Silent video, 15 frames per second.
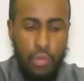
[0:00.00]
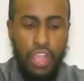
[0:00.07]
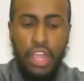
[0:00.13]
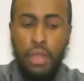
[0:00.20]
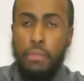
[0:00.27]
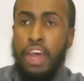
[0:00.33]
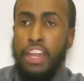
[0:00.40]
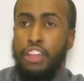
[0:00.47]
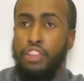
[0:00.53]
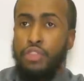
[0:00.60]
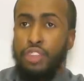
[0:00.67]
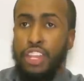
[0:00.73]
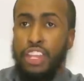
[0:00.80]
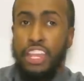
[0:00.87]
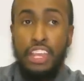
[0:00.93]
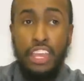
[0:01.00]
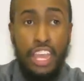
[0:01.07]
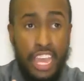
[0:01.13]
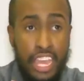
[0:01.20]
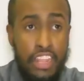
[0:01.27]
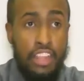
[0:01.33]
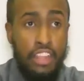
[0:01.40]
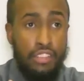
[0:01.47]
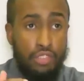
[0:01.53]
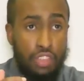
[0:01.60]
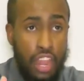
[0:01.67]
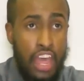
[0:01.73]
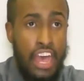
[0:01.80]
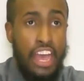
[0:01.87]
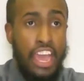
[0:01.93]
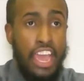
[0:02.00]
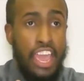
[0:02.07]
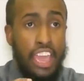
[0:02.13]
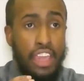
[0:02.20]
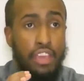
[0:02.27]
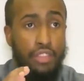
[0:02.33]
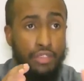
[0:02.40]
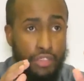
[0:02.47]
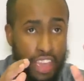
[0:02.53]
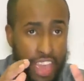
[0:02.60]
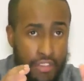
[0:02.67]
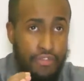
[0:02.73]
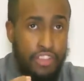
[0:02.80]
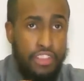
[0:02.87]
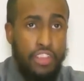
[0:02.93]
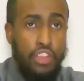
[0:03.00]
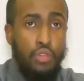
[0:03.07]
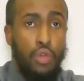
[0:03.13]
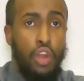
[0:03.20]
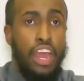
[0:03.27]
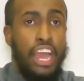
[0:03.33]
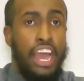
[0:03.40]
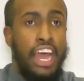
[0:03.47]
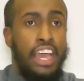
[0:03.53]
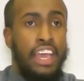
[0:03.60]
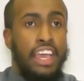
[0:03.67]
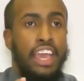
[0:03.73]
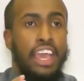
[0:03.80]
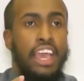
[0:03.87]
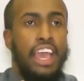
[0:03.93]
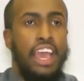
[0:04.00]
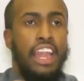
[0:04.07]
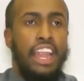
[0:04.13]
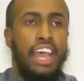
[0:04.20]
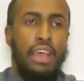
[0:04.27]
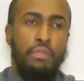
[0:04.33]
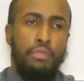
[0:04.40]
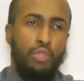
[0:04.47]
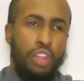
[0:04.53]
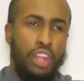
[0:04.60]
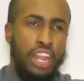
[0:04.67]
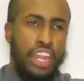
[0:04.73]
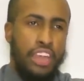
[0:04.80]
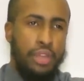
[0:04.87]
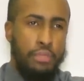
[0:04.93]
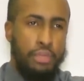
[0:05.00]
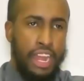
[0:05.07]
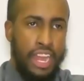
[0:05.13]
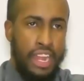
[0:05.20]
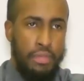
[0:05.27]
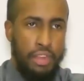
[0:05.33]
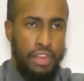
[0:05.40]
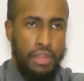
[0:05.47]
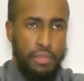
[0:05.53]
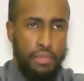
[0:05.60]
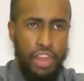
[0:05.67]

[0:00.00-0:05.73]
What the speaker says: why we're commanded to read in the salah, every single rak'ah, Alhamdulillahi Rabbil Alameen.